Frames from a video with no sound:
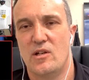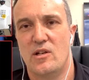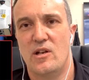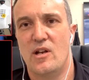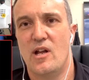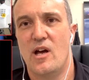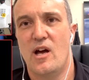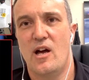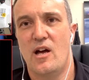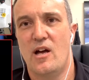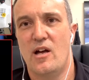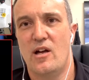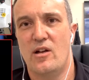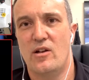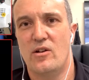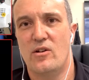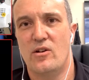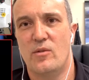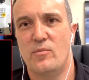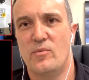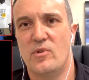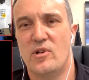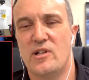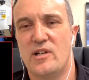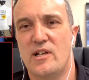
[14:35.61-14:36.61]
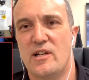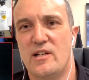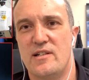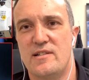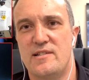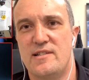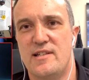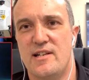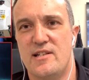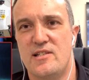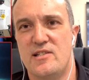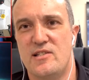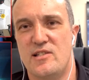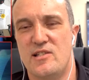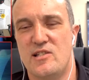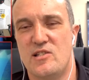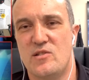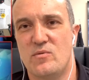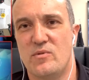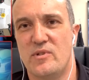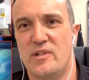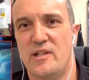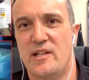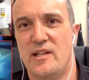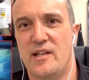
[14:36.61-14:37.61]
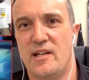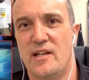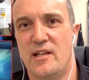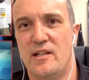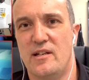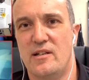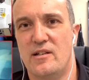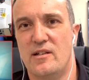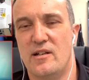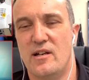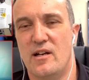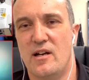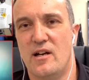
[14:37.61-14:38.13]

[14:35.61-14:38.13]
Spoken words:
No, I'm not going to test this weekend,